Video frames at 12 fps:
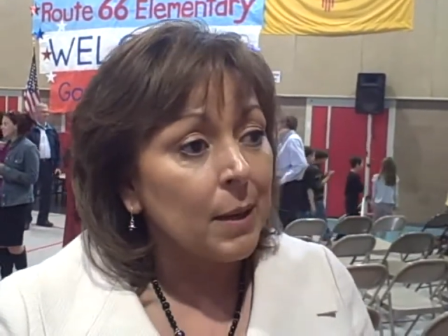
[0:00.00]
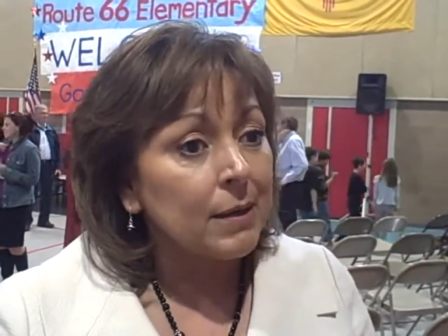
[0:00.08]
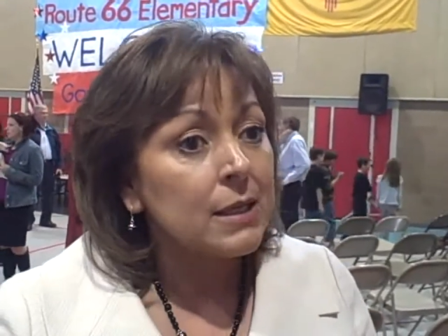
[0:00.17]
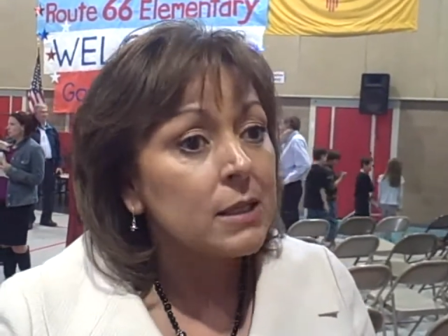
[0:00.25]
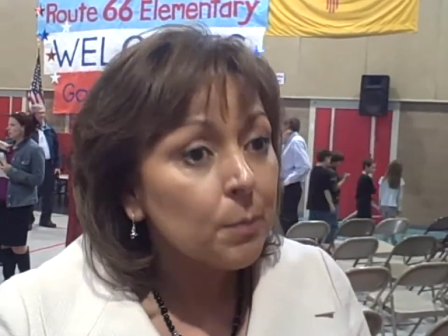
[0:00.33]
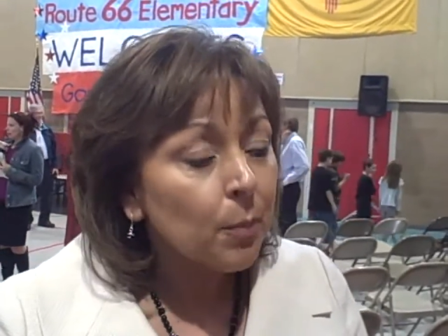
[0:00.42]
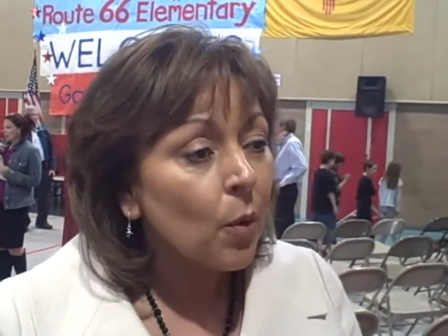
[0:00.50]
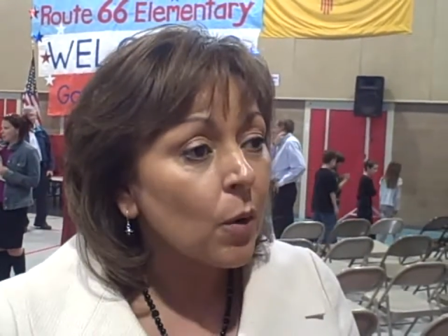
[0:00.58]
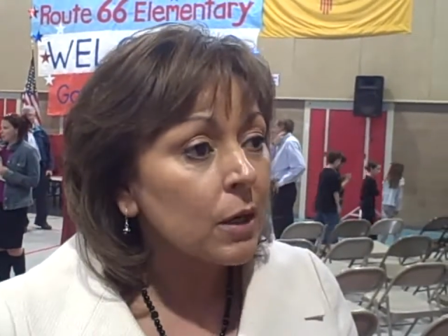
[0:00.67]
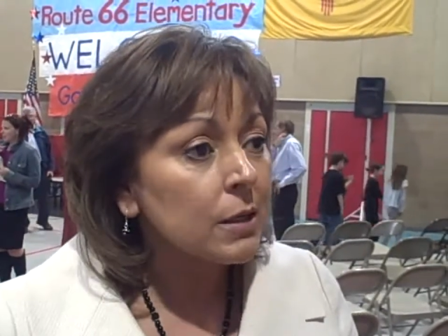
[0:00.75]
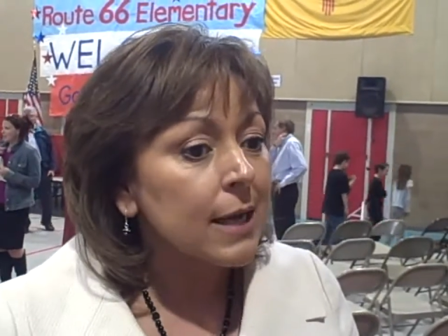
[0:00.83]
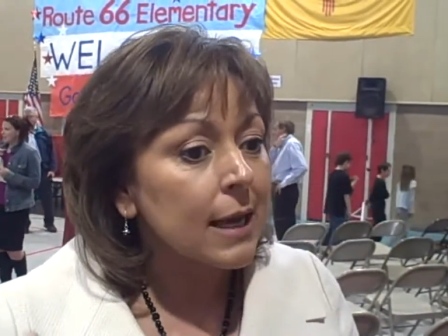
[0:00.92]
I think it's
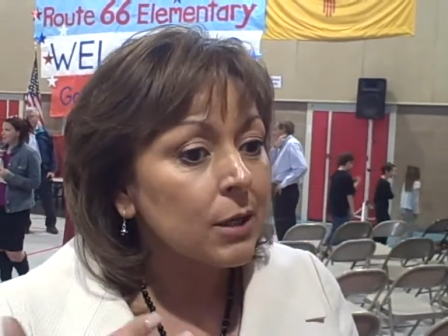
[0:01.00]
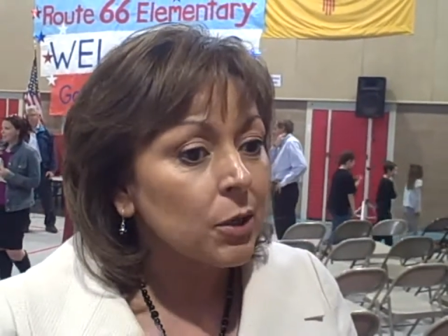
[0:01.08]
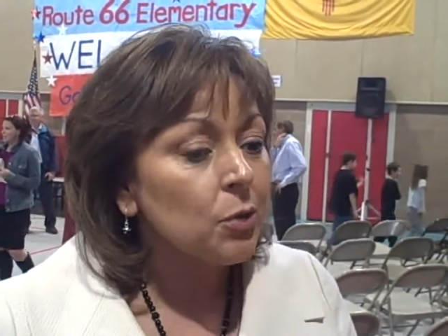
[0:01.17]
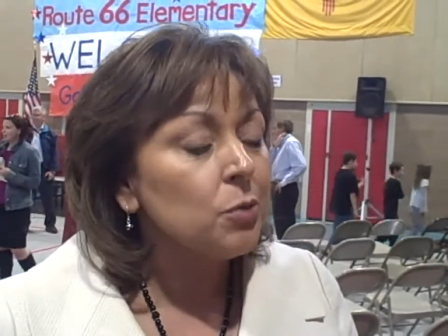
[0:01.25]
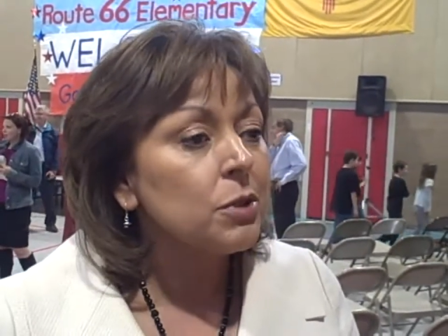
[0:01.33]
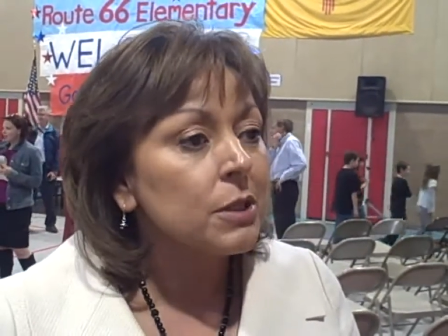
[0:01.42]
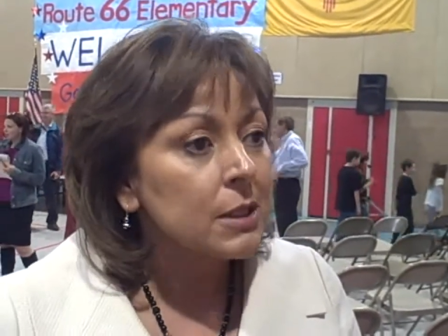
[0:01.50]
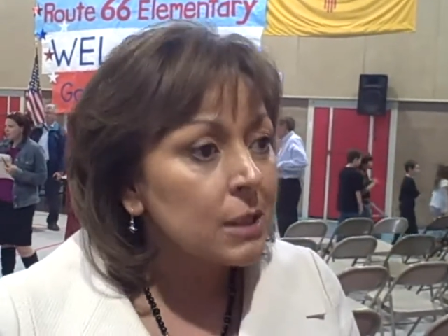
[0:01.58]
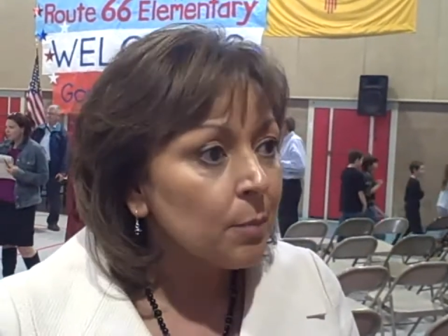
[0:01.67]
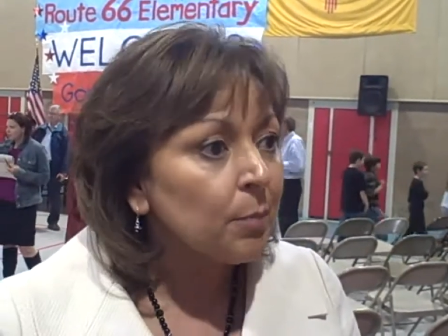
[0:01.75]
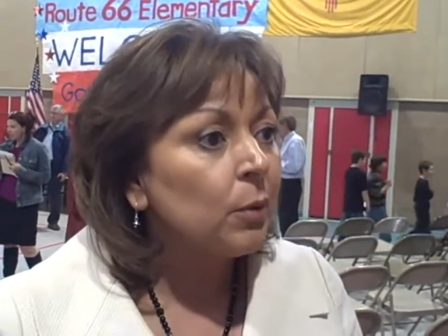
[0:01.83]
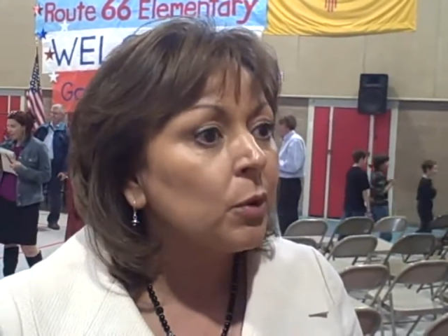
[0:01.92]
important to use
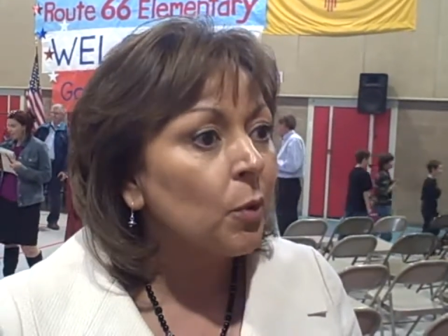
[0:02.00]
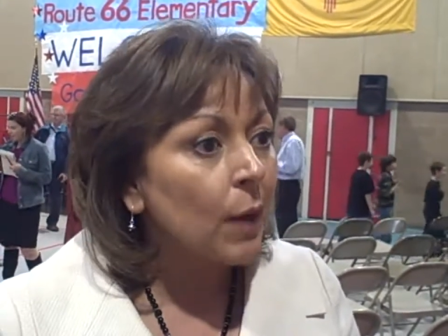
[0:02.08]
simple